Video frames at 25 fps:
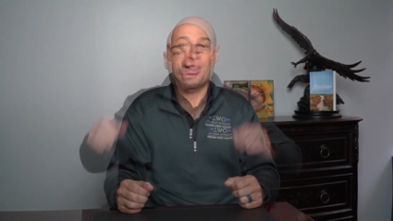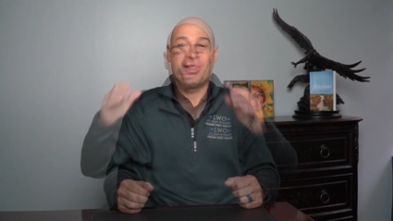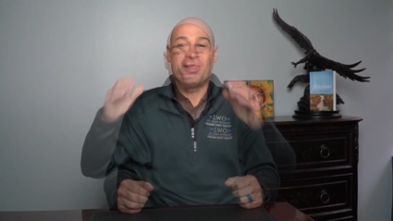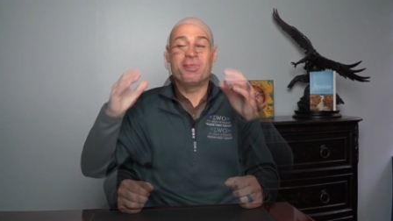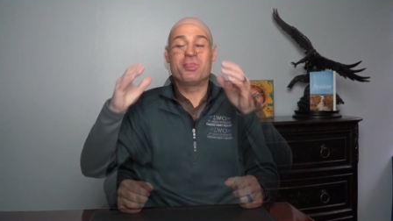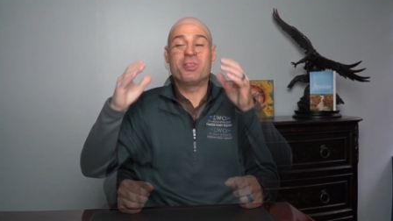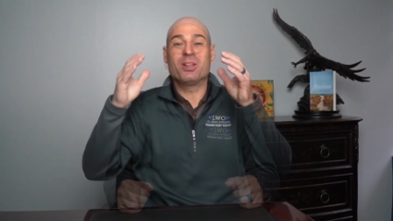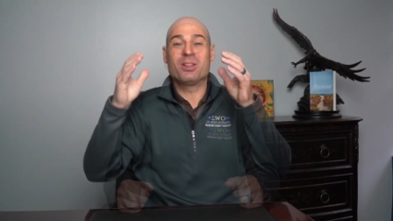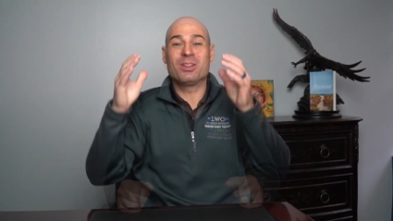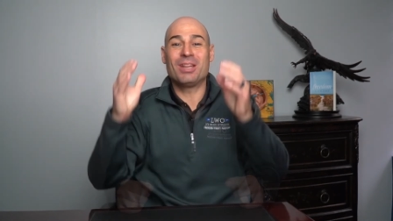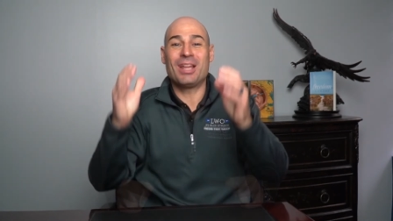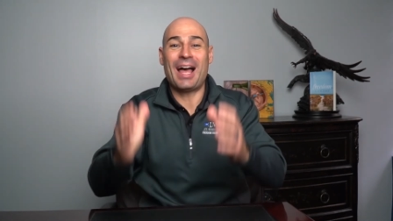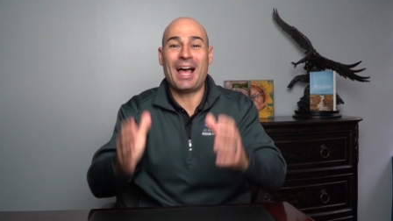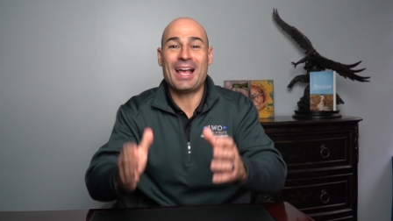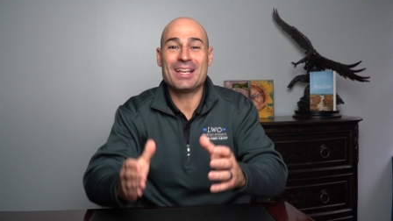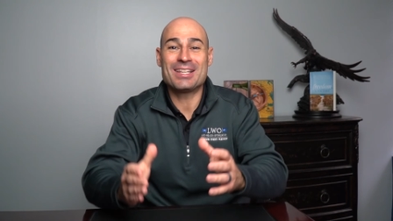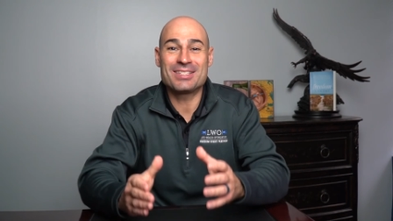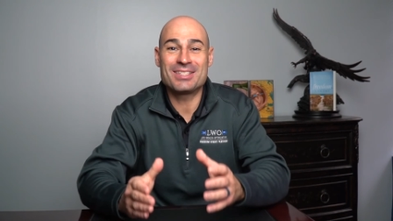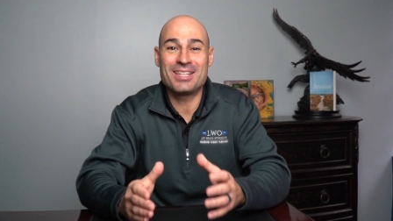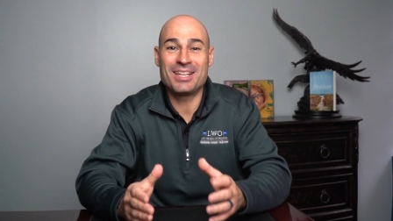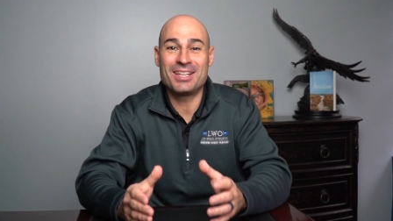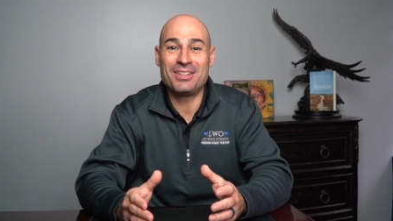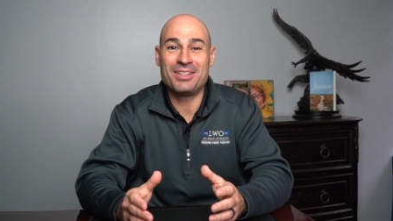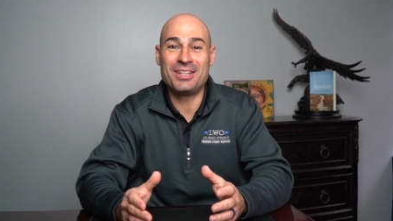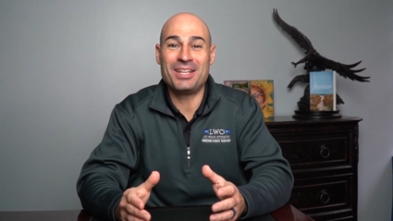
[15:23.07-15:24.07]
The
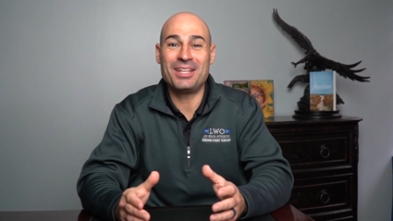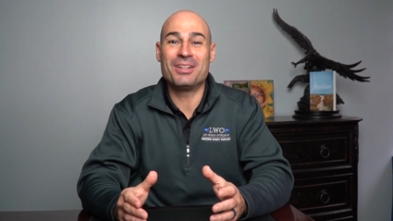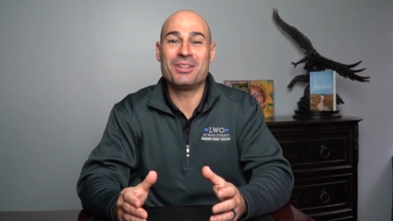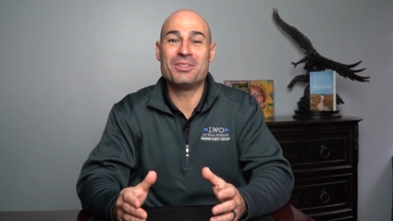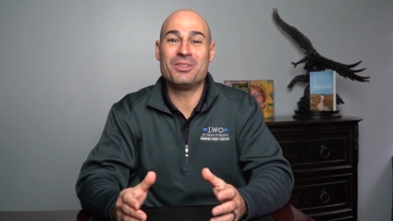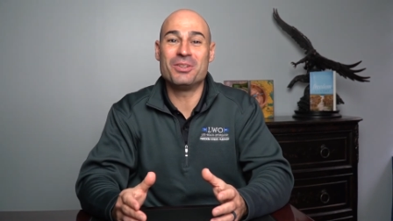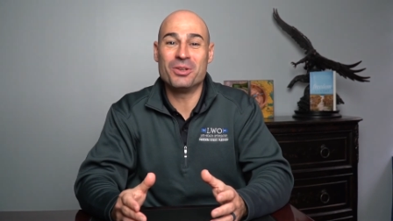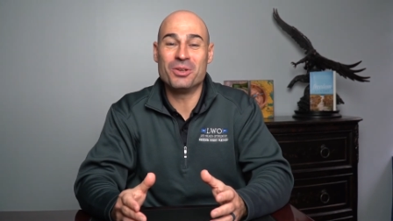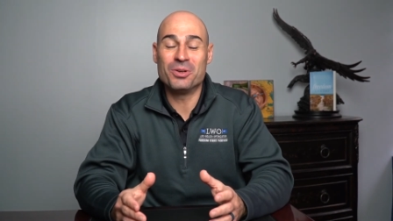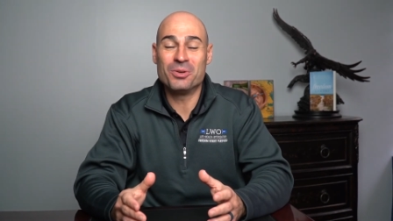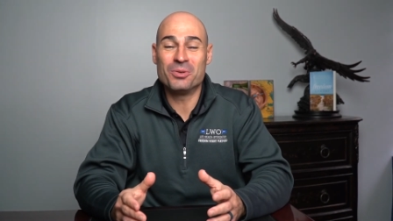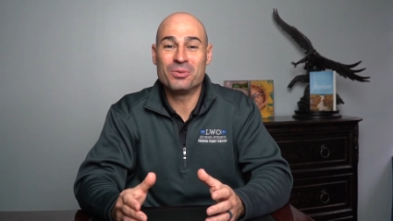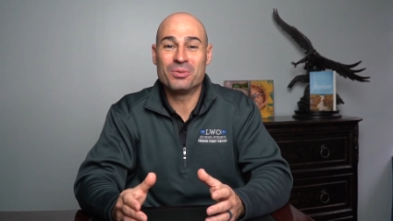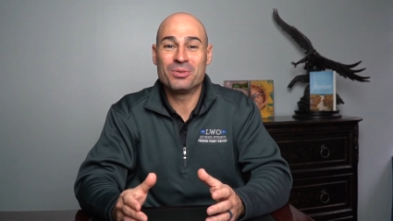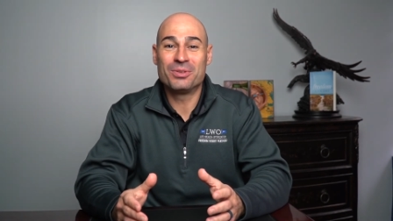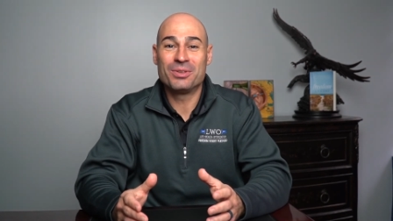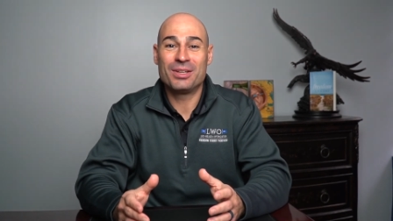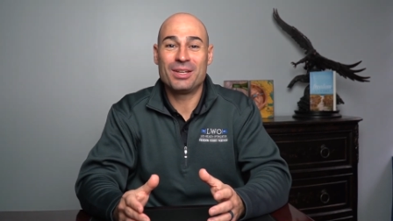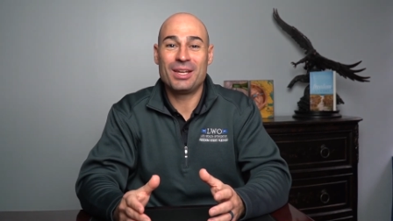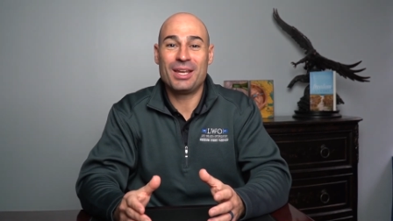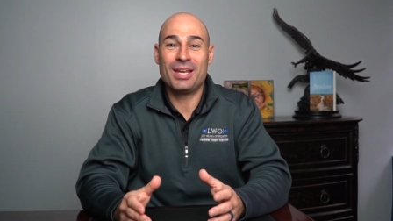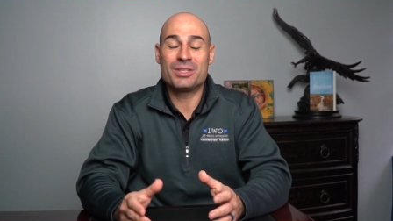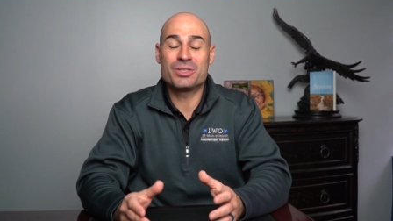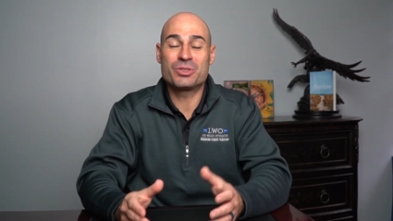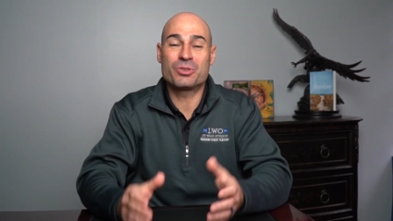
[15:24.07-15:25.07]
last thing you need to do
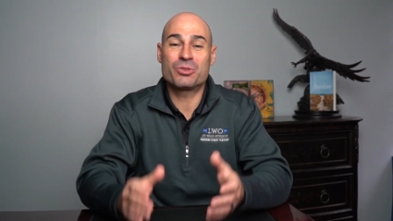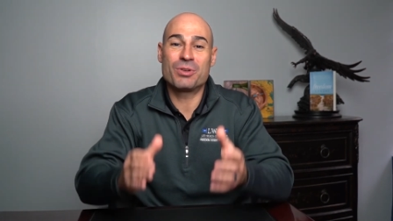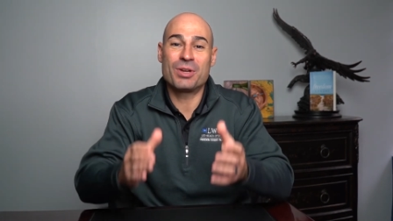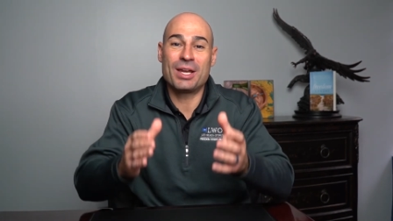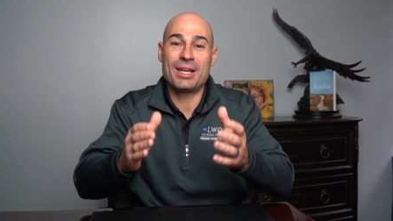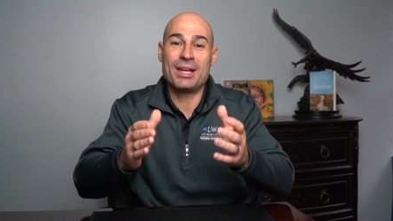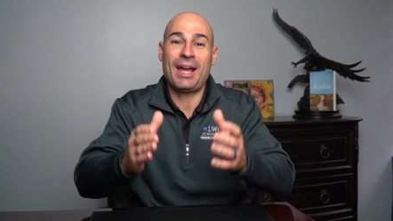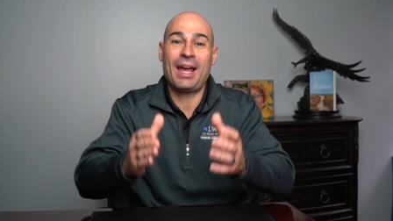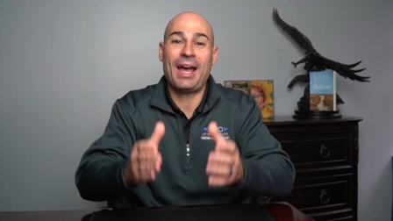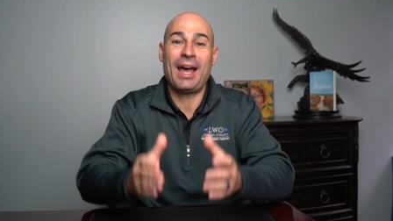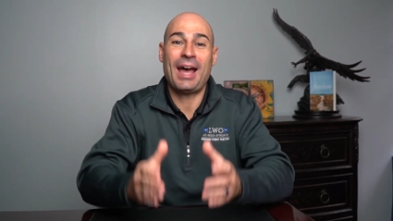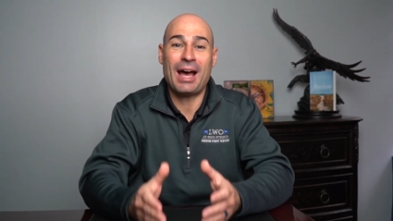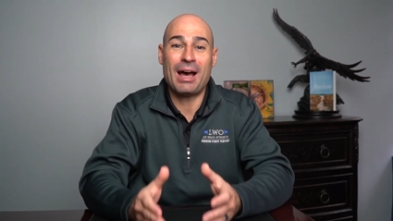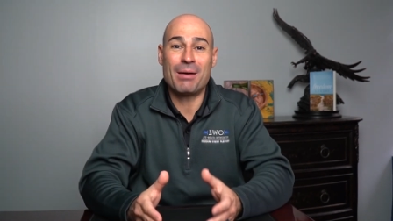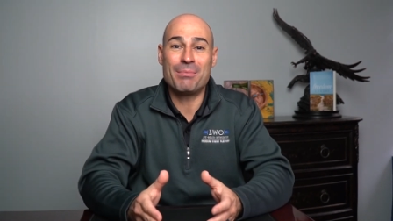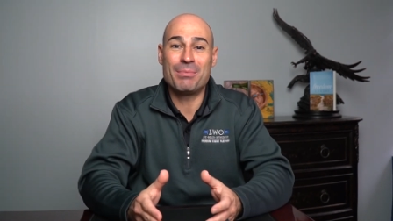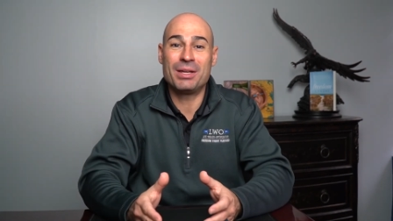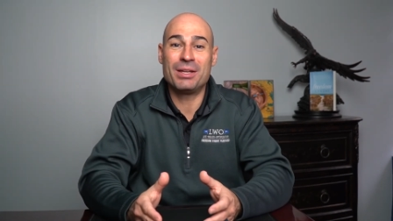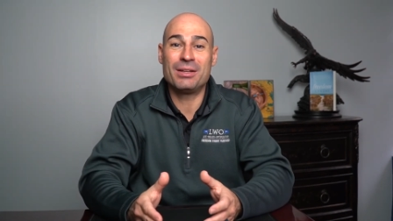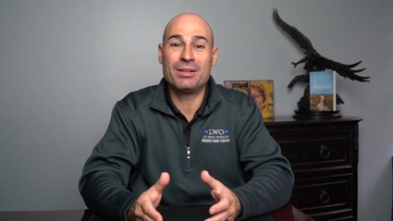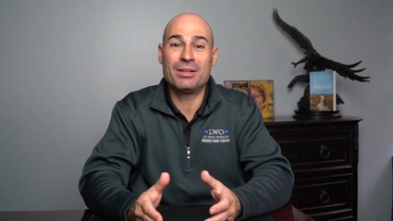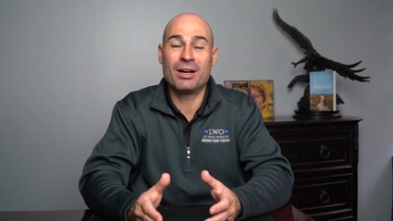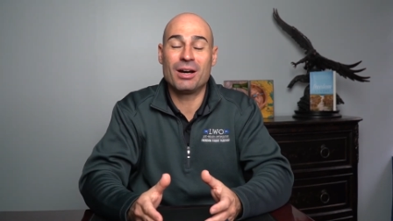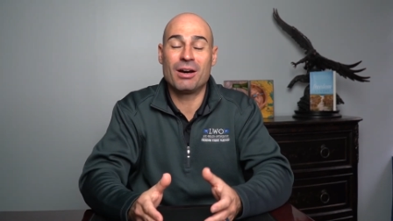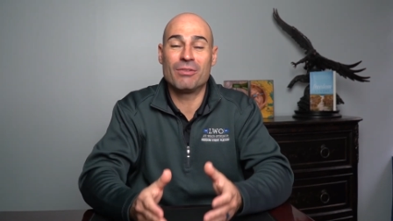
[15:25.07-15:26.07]
is create a
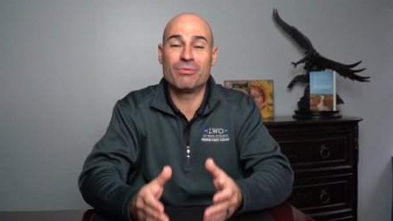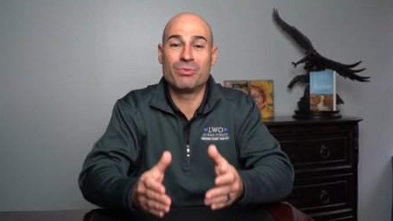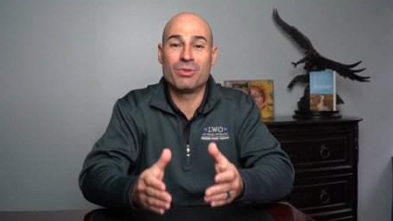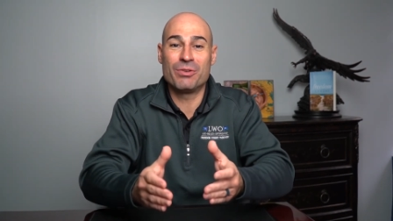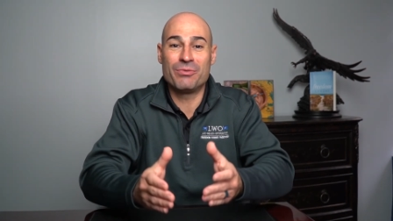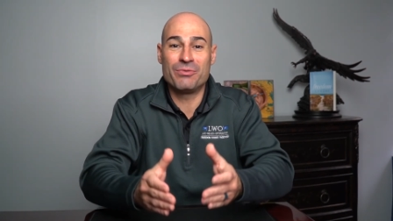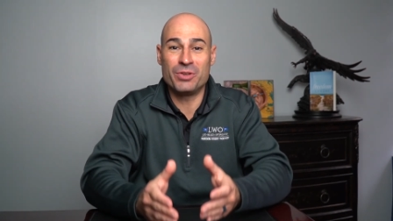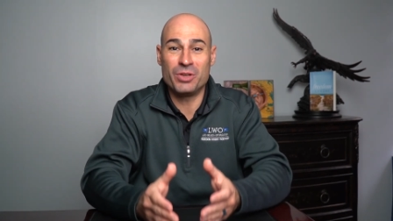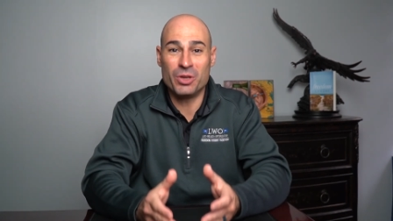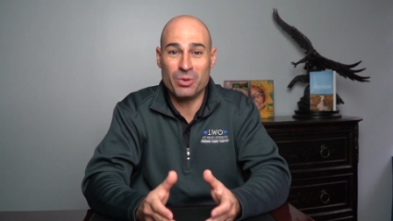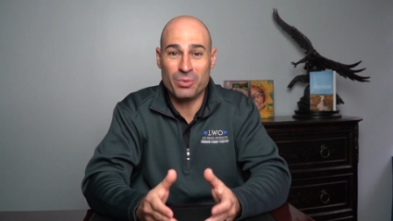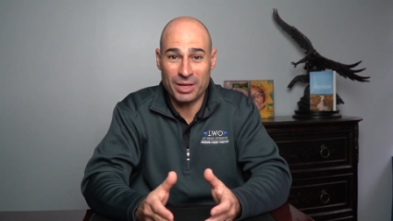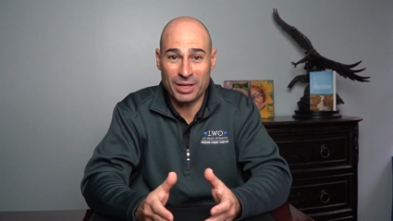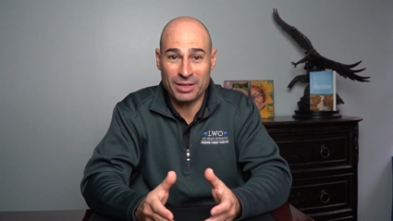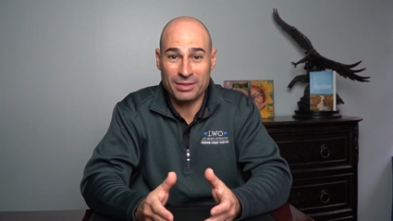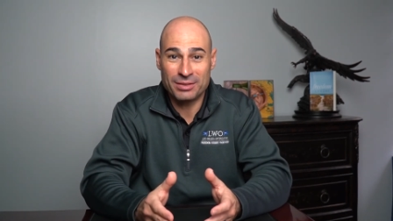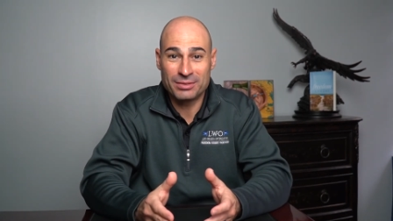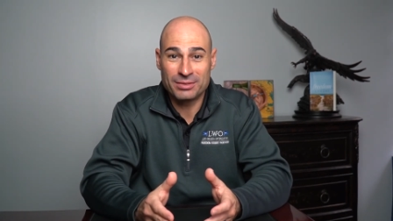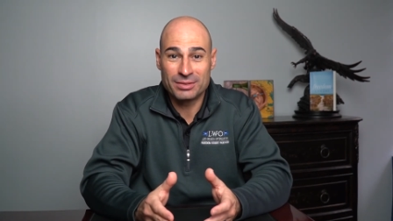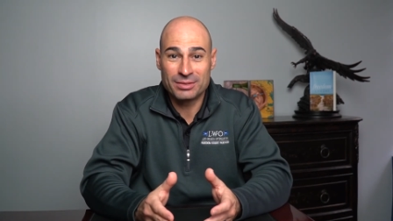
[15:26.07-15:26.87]
habit of reviewing.